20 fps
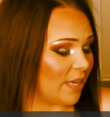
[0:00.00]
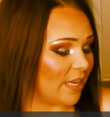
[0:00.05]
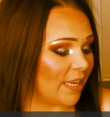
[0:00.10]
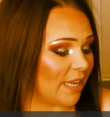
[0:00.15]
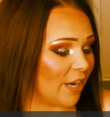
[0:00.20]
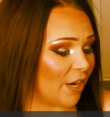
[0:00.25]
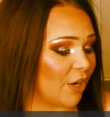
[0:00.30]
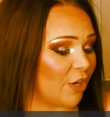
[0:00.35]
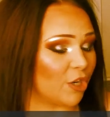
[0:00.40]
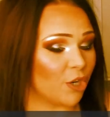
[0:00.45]
can
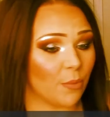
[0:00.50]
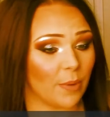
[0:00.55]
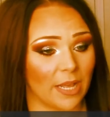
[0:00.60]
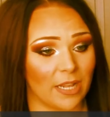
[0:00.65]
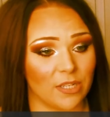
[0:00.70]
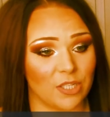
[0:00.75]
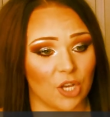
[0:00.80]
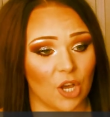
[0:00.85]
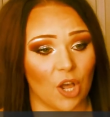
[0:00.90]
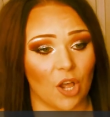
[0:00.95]
get her
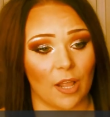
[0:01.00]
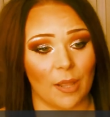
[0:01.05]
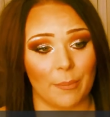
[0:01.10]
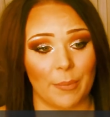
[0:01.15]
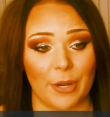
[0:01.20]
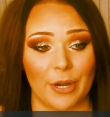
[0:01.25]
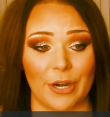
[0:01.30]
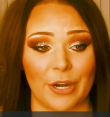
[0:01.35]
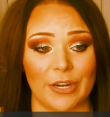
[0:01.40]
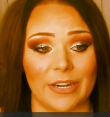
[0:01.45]
Noelle doll
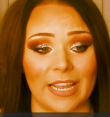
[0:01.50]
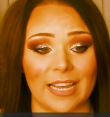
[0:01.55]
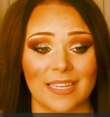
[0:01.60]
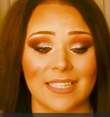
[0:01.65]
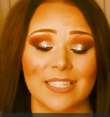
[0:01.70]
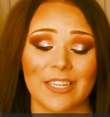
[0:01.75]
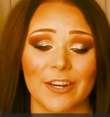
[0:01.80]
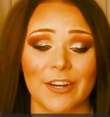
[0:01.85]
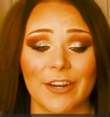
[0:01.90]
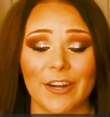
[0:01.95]
and put her
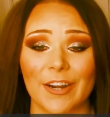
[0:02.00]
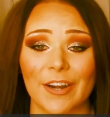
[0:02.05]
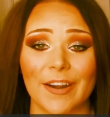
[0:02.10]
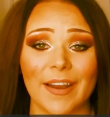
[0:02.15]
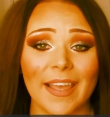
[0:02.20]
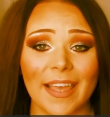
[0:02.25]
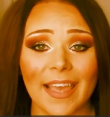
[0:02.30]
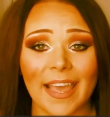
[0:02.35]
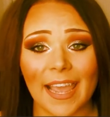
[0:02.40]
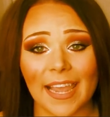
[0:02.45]
next to
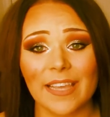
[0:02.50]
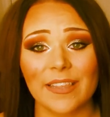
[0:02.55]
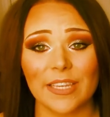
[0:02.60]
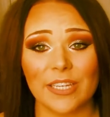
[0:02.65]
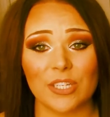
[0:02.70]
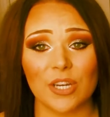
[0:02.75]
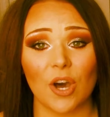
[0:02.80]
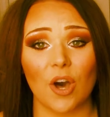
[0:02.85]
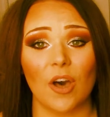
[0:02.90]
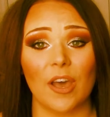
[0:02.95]
her
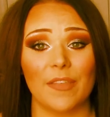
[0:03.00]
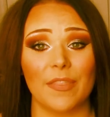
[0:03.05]
Haley doll,